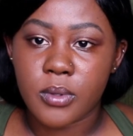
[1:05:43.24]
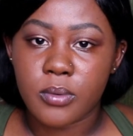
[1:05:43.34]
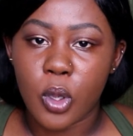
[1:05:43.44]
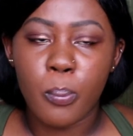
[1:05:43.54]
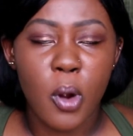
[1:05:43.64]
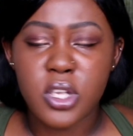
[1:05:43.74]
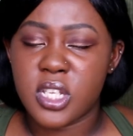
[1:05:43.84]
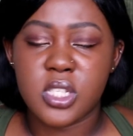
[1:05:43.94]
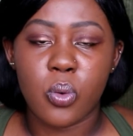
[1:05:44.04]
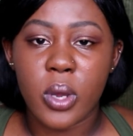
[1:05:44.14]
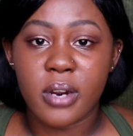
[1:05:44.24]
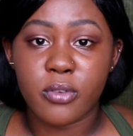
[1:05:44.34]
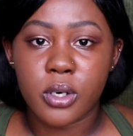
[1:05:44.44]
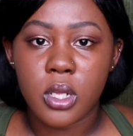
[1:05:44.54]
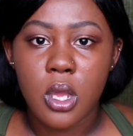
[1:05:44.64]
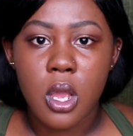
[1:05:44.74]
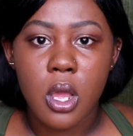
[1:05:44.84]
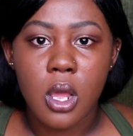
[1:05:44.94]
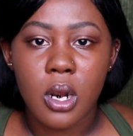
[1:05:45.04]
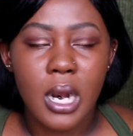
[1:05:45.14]
Or boxers or whatever.
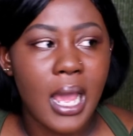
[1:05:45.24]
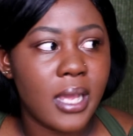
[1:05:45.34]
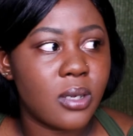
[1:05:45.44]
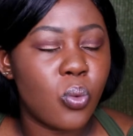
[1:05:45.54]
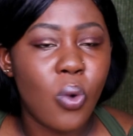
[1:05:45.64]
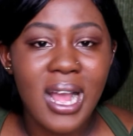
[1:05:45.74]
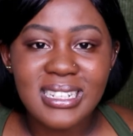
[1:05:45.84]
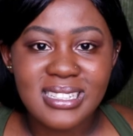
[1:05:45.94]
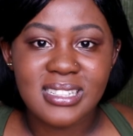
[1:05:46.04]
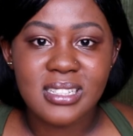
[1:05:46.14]
Like, what?